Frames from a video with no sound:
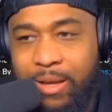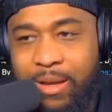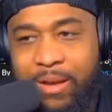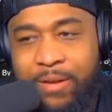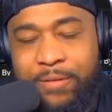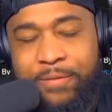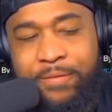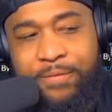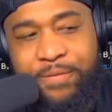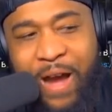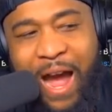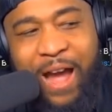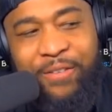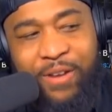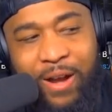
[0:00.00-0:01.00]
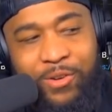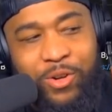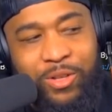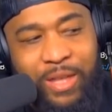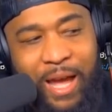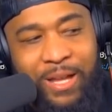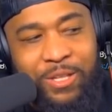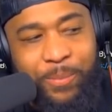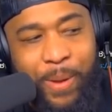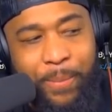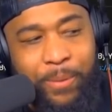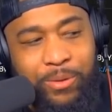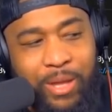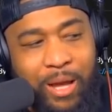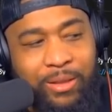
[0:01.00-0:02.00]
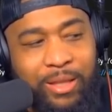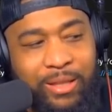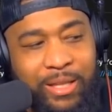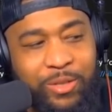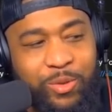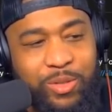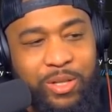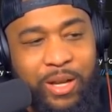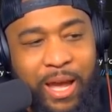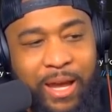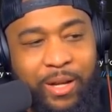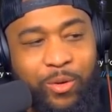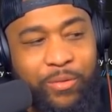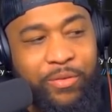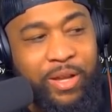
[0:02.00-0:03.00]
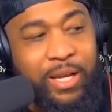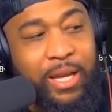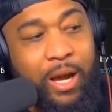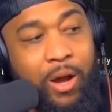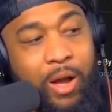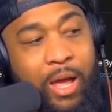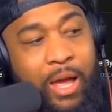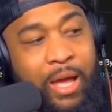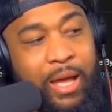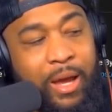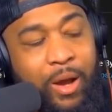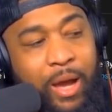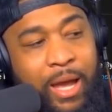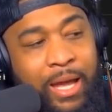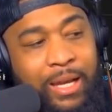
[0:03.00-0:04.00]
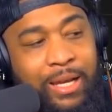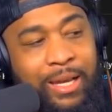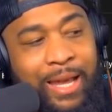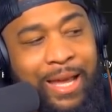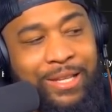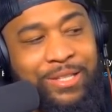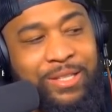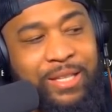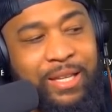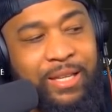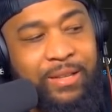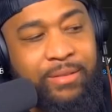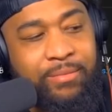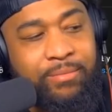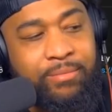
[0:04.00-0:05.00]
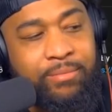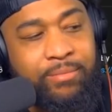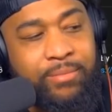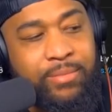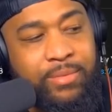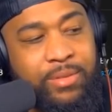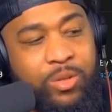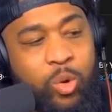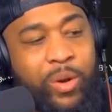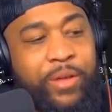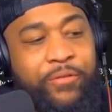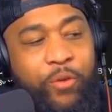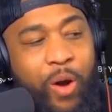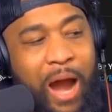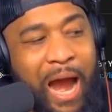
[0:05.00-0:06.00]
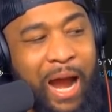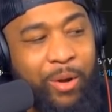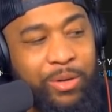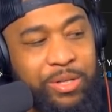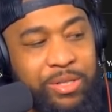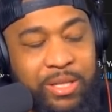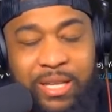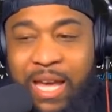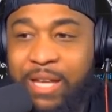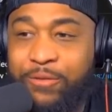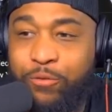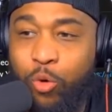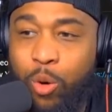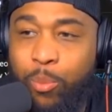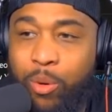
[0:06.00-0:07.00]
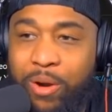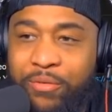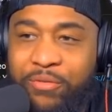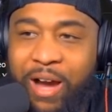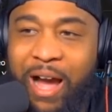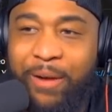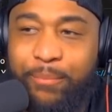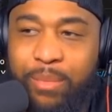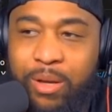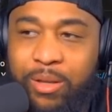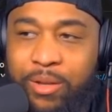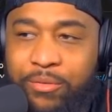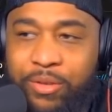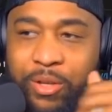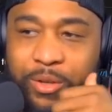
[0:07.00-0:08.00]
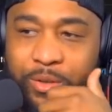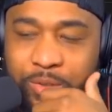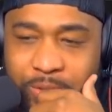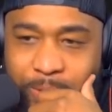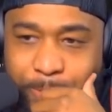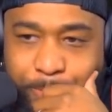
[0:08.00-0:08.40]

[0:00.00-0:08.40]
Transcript: 500,000 people thought that this was an adequate video. In less than 24 hours, it has 4.5 million views.